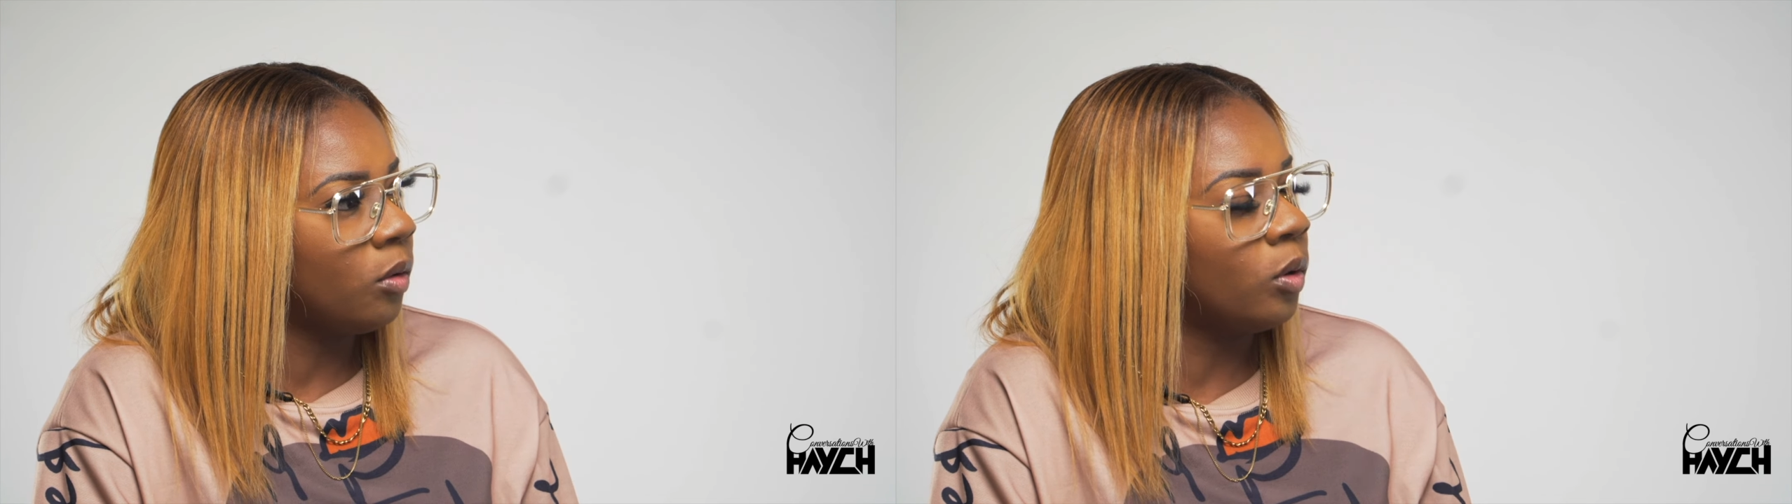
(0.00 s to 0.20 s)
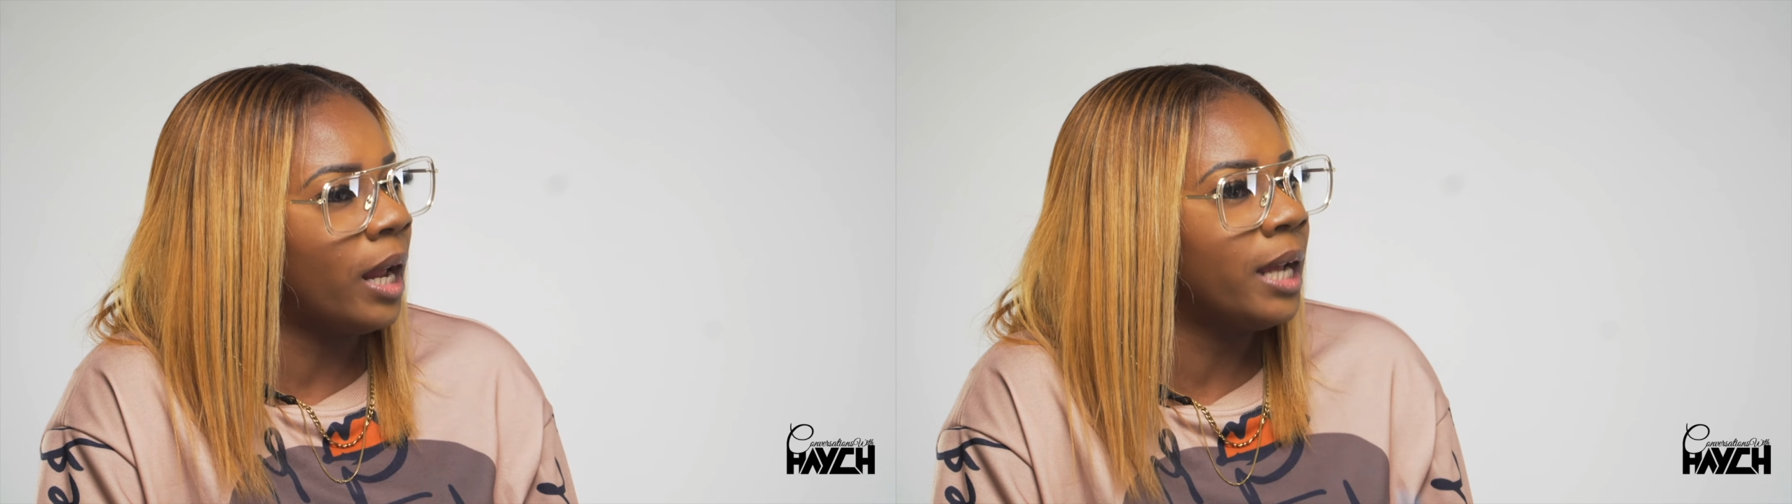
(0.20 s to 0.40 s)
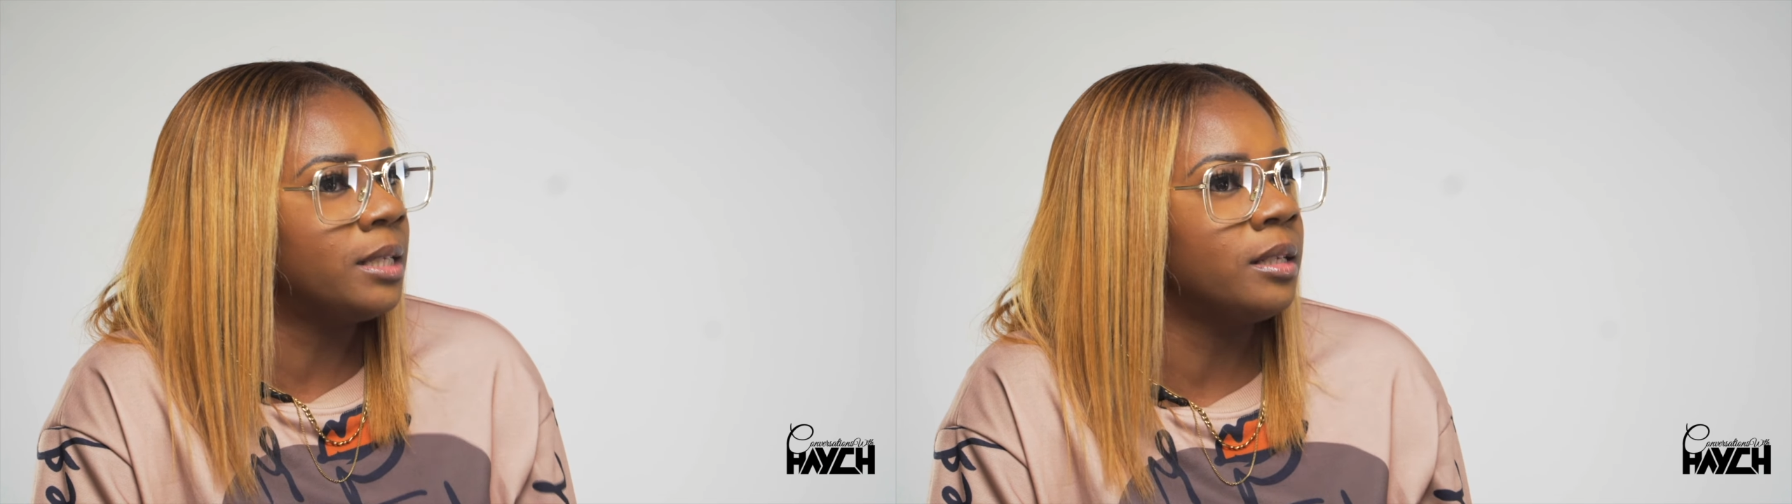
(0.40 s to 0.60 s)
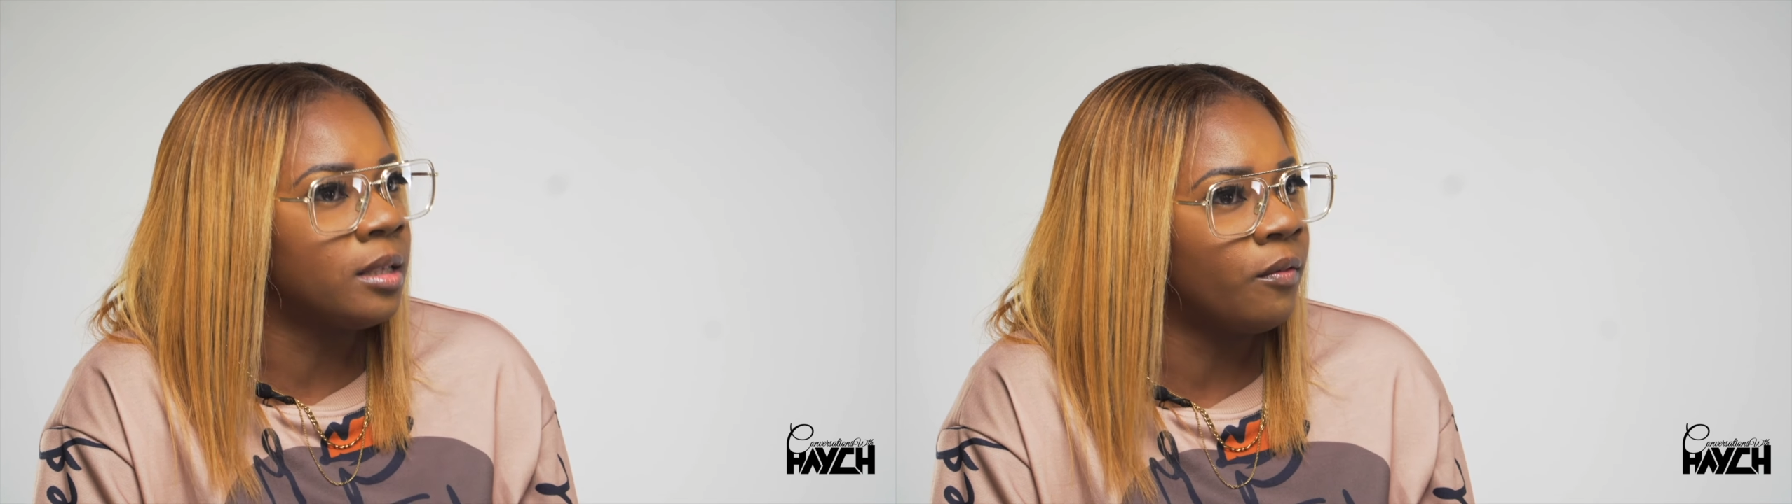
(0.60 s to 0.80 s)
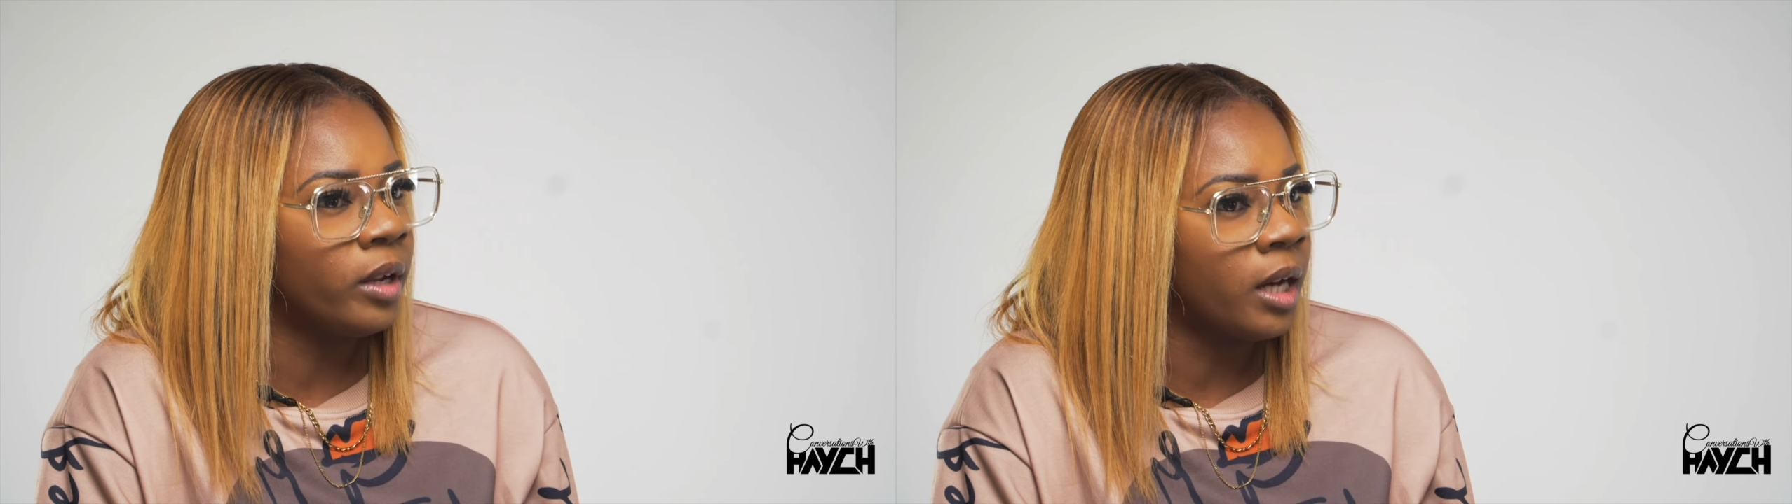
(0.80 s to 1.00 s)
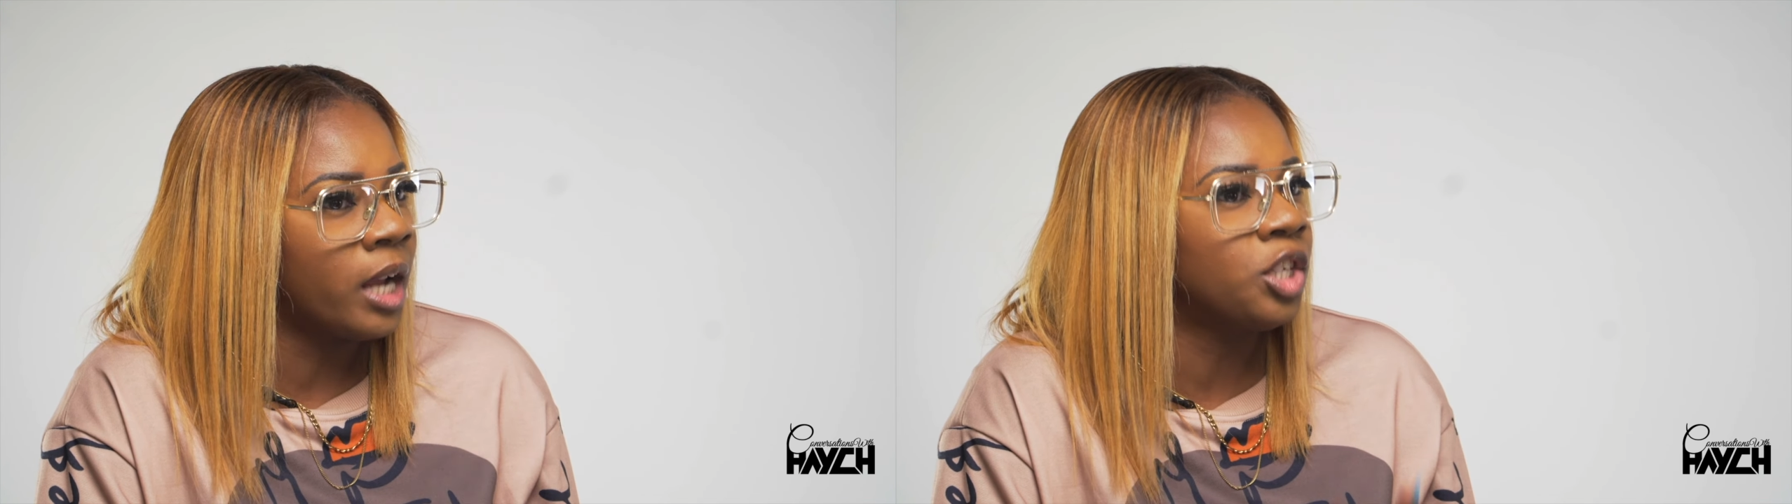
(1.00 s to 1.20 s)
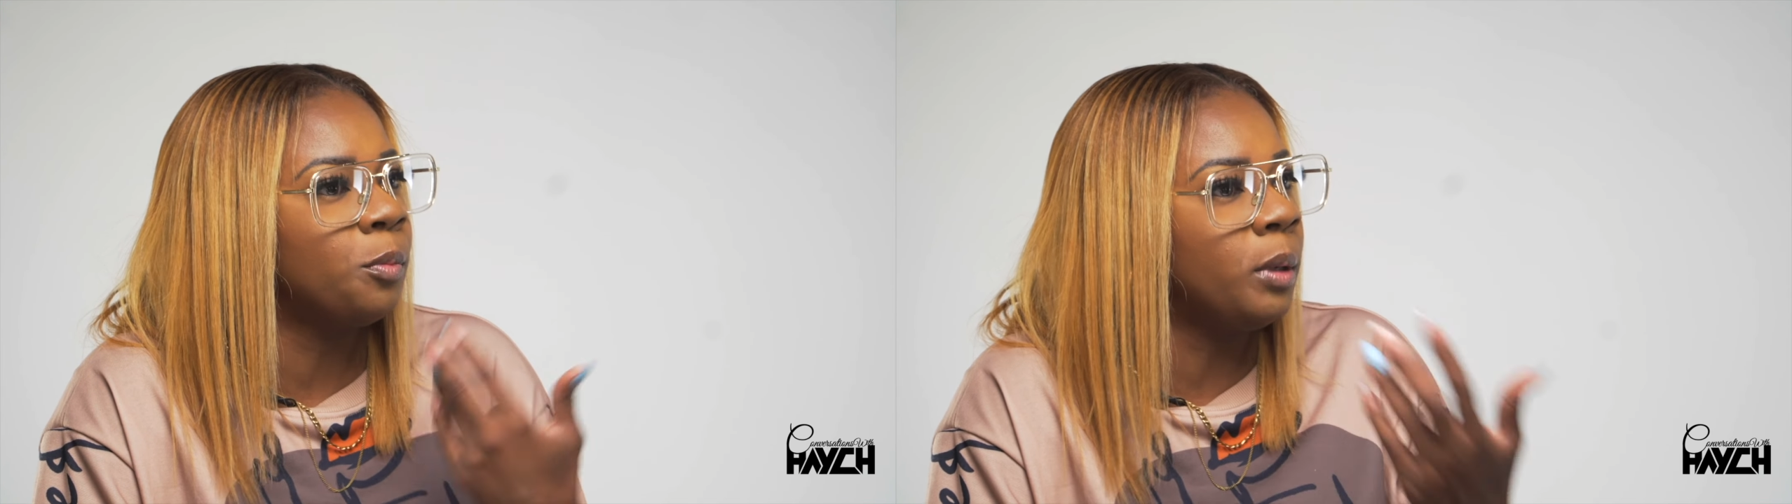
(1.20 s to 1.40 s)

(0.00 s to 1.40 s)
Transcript: Or that isn't something that I should